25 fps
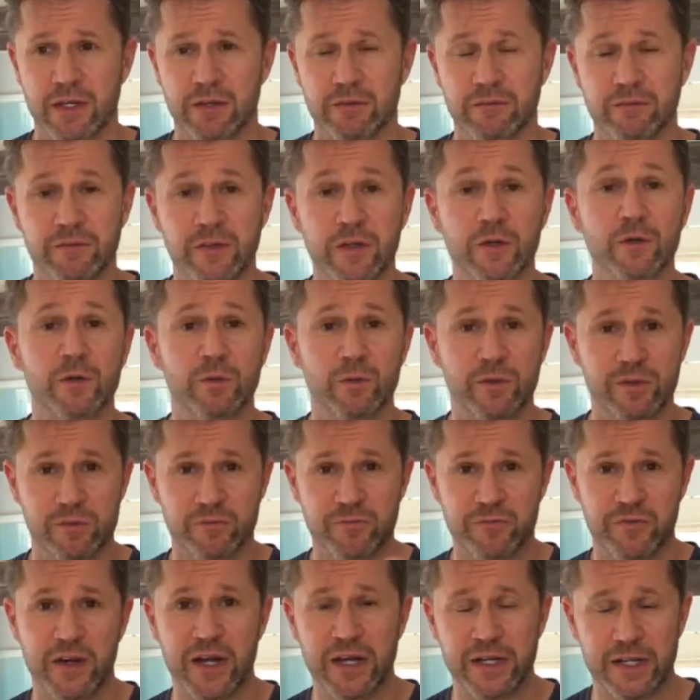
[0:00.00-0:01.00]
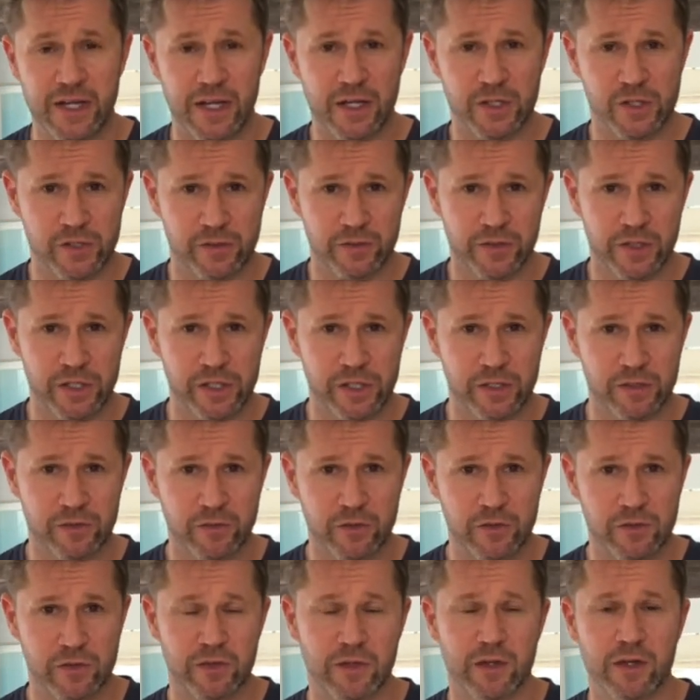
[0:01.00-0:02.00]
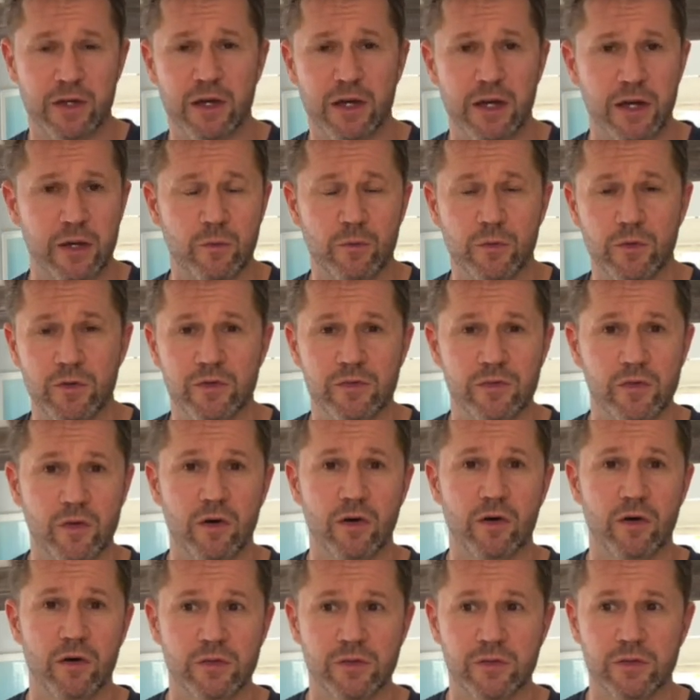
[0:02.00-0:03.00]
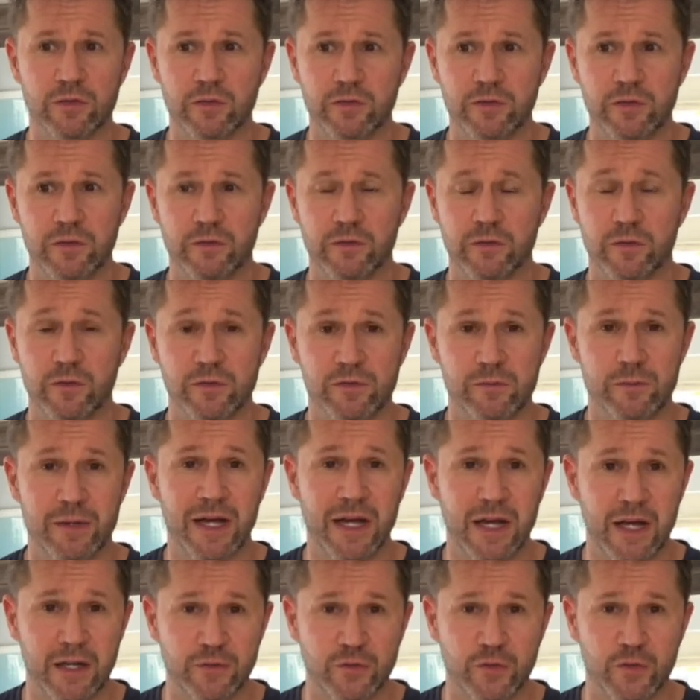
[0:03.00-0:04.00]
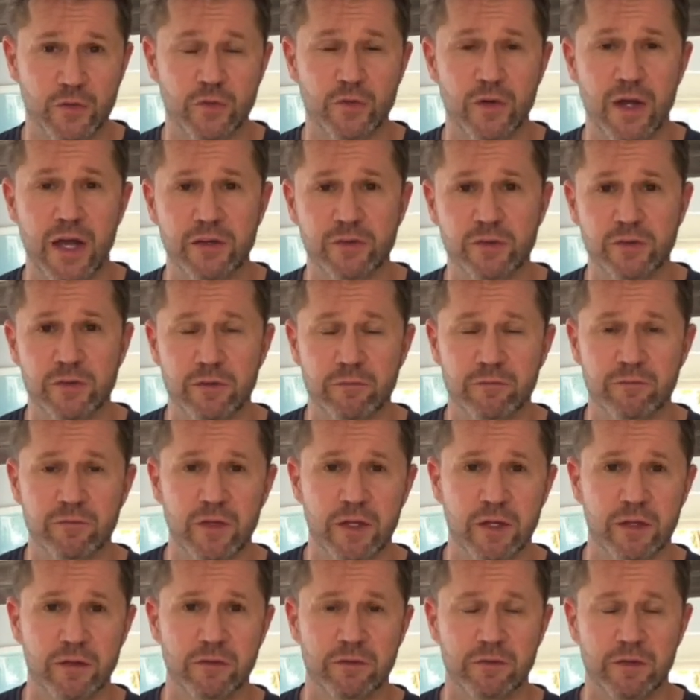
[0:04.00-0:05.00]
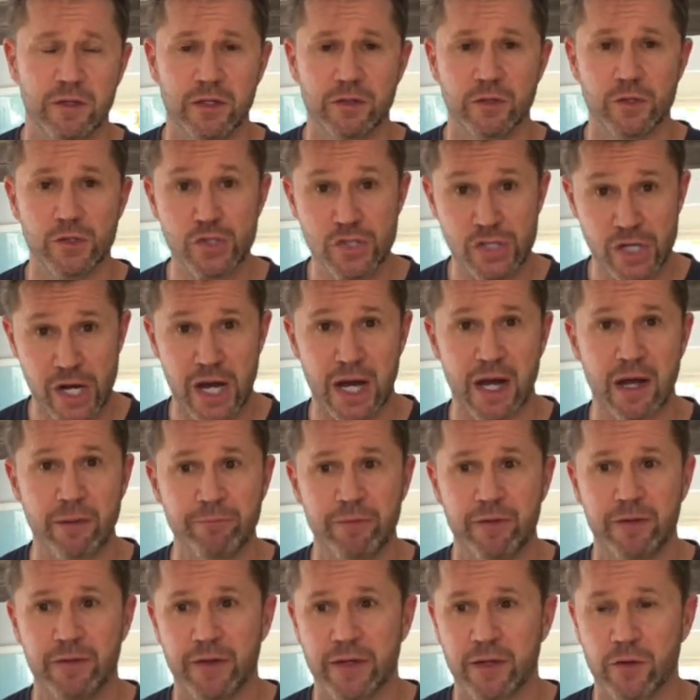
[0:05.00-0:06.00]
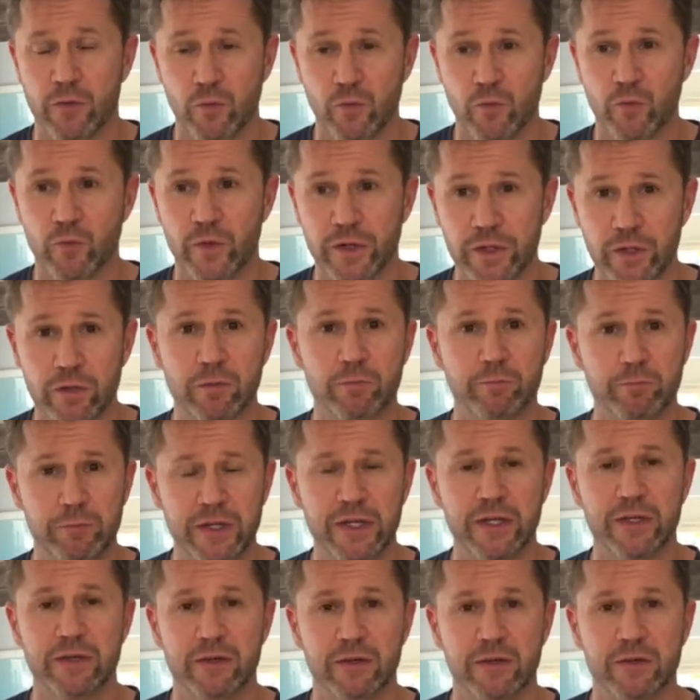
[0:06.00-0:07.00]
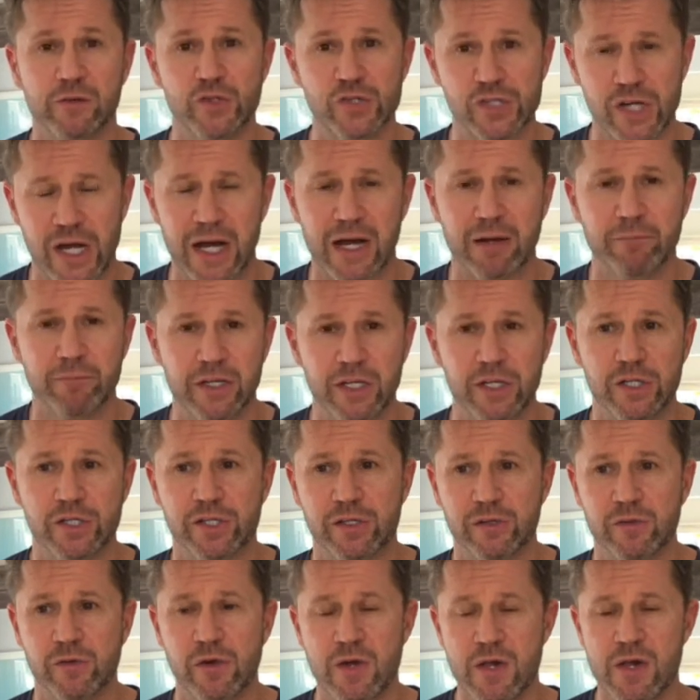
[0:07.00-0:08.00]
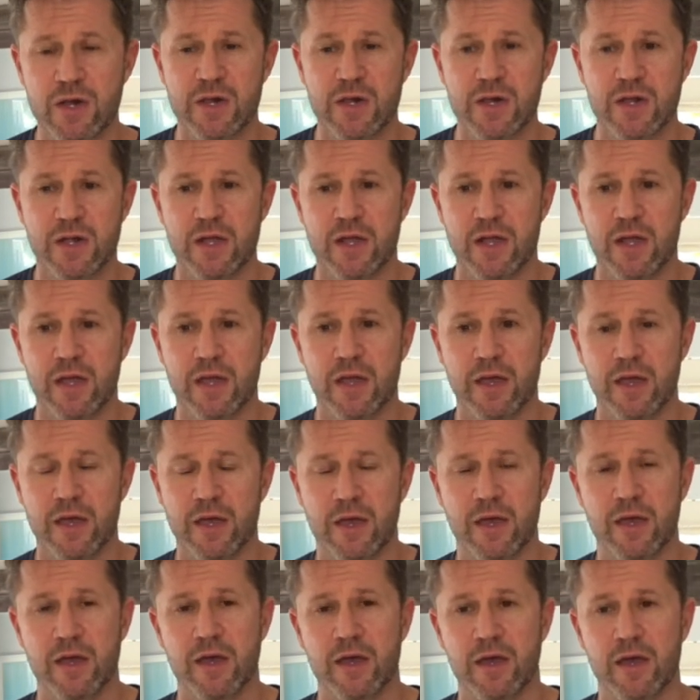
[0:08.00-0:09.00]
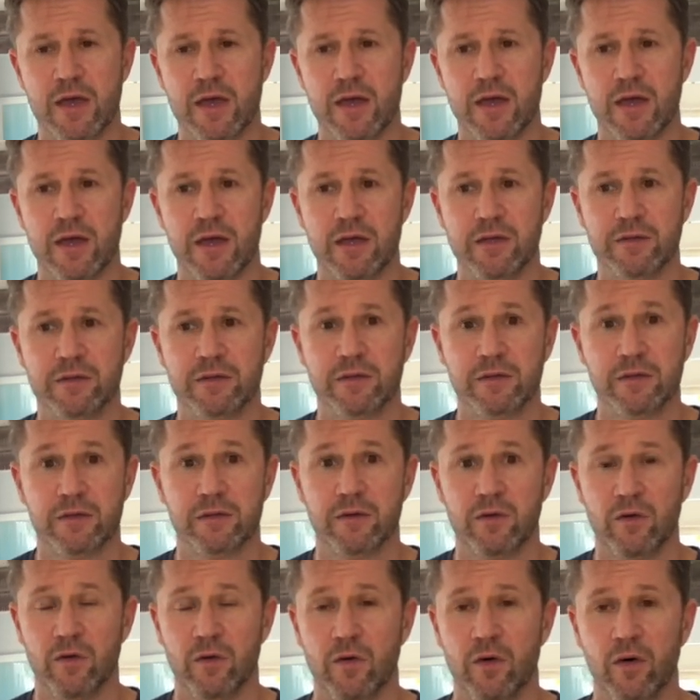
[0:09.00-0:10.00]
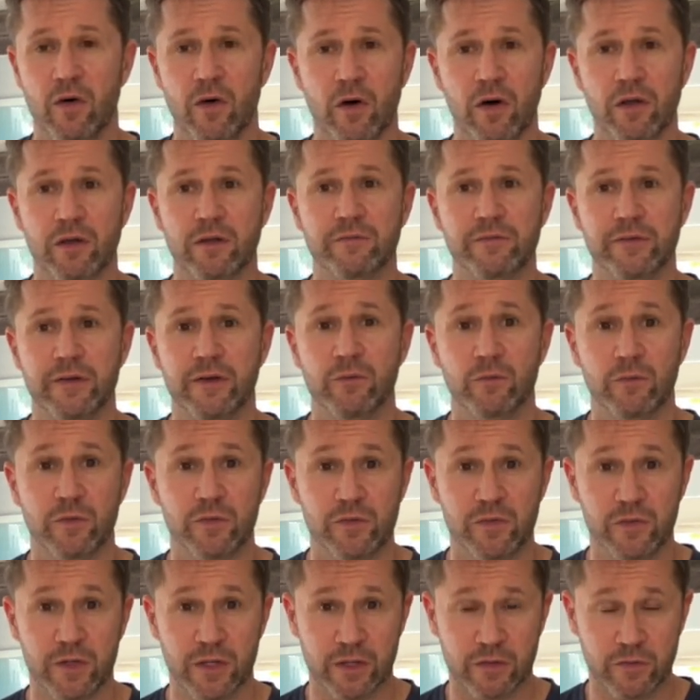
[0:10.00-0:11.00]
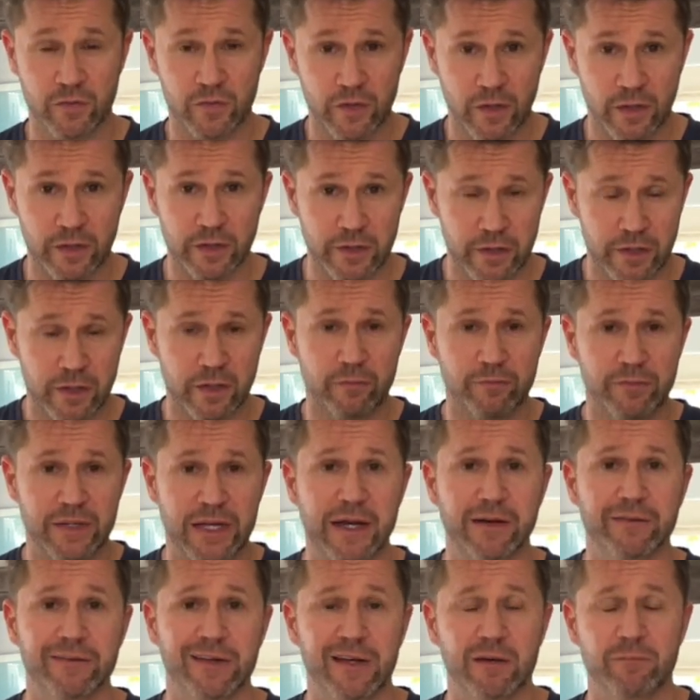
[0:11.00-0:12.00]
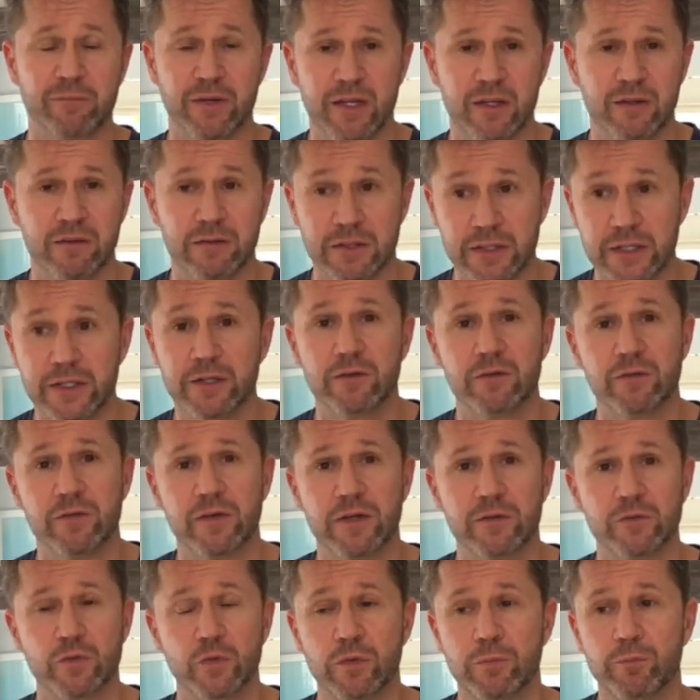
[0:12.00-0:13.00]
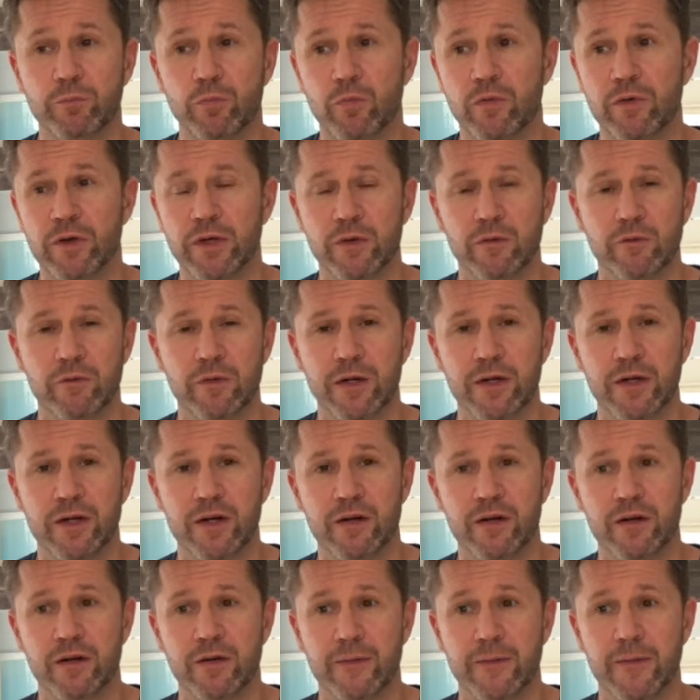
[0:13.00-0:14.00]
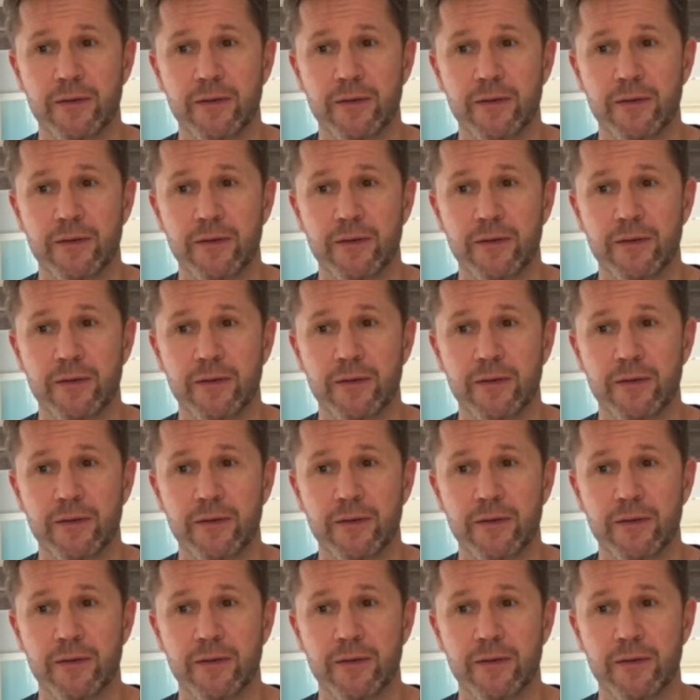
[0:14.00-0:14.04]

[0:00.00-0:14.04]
dealing with some financial issues. I was also dealing with some high stress in job, like a real big job issue. And all of it was like starting to come down on me, literally, to a point where